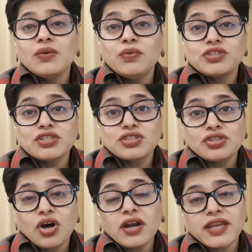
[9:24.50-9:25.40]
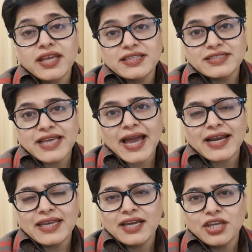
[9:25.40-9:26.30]
which is not
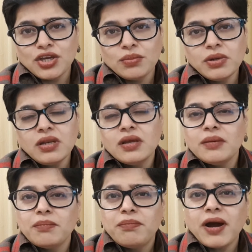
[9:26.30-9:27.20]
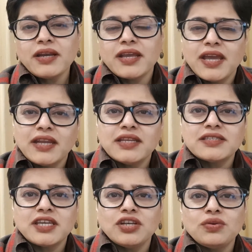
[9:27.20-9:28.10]
exactly a human, but it
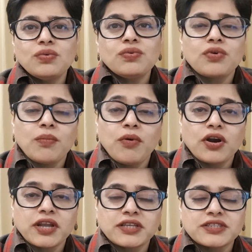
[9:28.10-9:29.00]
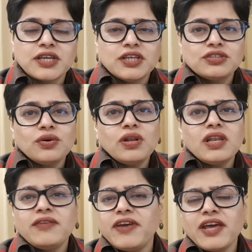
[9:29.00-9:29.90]
is into robotics. So
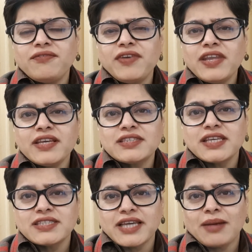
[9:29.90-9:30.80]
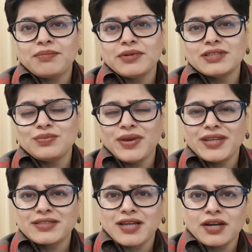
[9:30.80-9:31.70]
there are various examples,
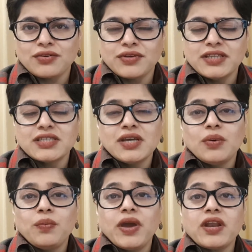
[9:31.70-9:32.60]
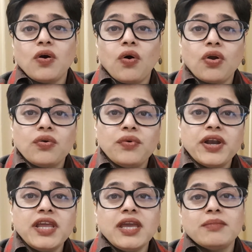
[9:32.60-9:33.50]
various countries where
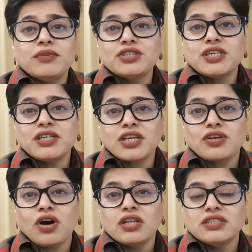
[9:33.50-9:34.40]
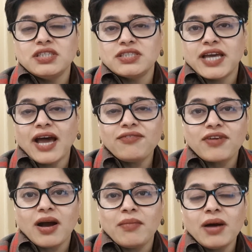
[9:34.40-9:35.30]
already emerging technologies have
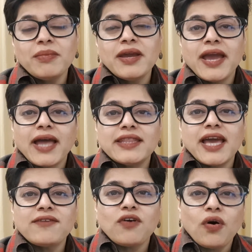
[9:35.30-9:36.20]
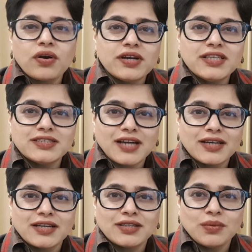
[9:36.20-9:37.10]
come up and they have already
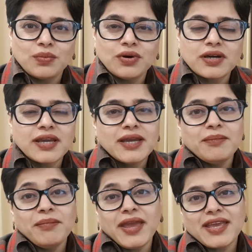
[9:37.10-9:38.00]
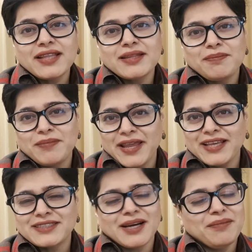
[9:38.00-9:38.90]
started the work making the
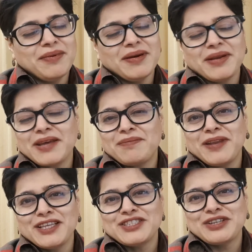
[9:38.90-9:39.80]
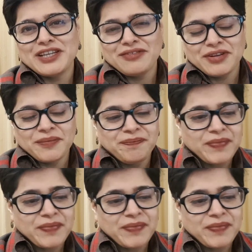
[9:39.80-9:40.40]
place a better place to live in.